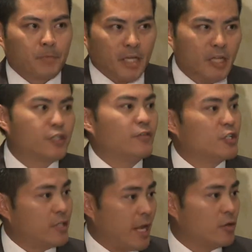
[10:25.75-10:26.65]
Each of the
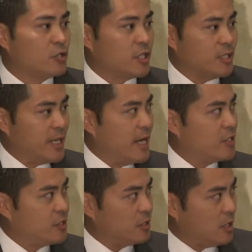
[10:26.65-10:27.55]
standards
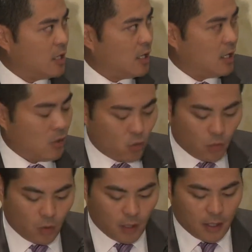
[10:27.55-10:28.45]
contains
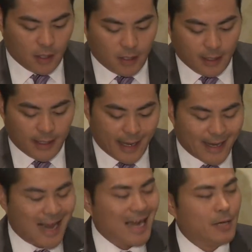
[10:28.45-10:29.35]

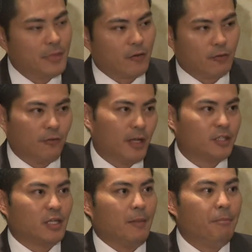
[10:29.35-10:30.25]
an item that
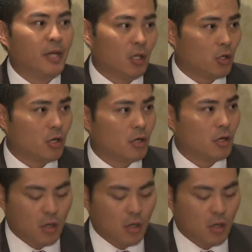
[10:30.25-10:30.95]
reflects a pillar